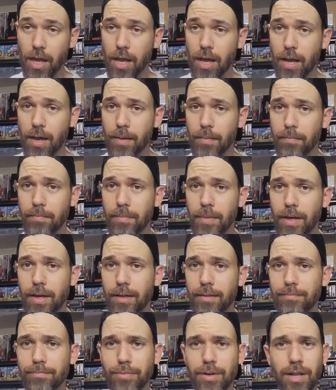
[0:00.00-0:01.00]
Um,
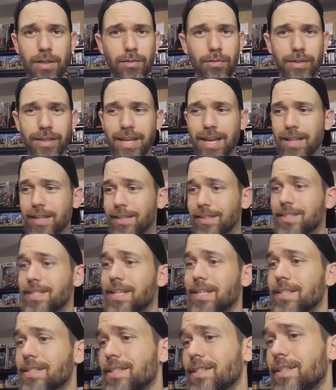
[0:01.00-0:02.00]
but probably got like
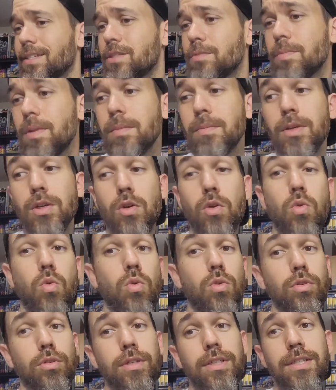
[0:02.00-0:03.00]
10 cents, maybe a
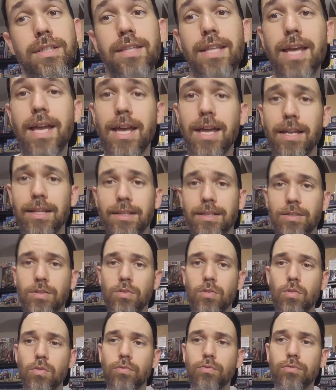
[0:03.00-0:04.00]
quarter into that, and it
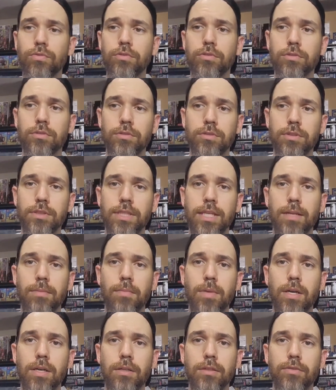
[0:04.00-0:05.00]
sold for 10
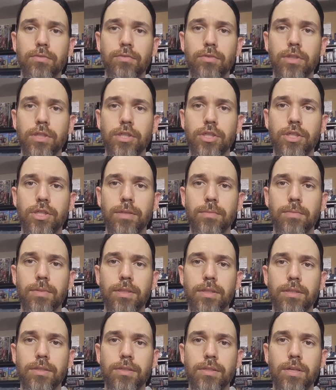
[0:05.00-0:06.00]
bucks free
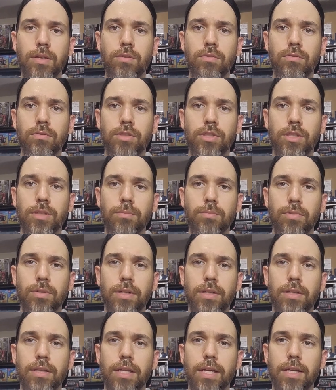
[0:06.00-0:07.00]
shipping, so it'll ship
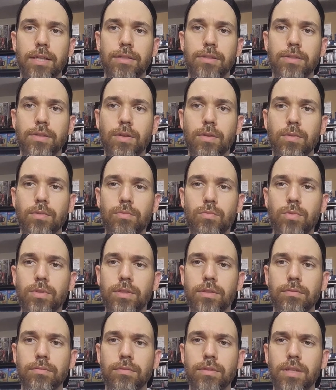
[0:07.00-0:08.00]
pretty light, so it
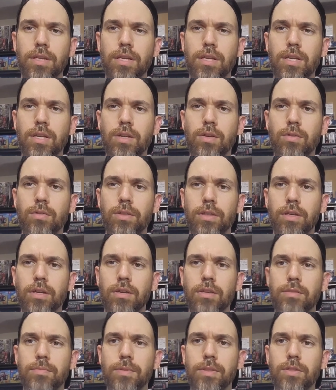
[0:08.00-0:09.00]
wouldn't really
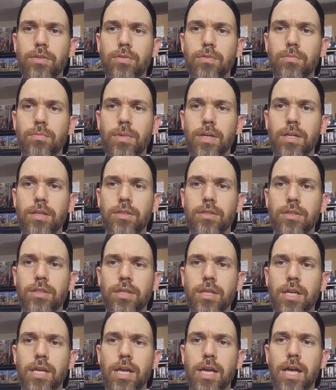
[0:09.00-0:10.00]
cost me too much.
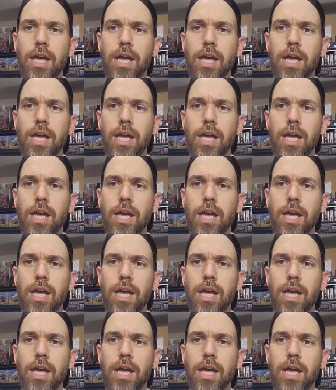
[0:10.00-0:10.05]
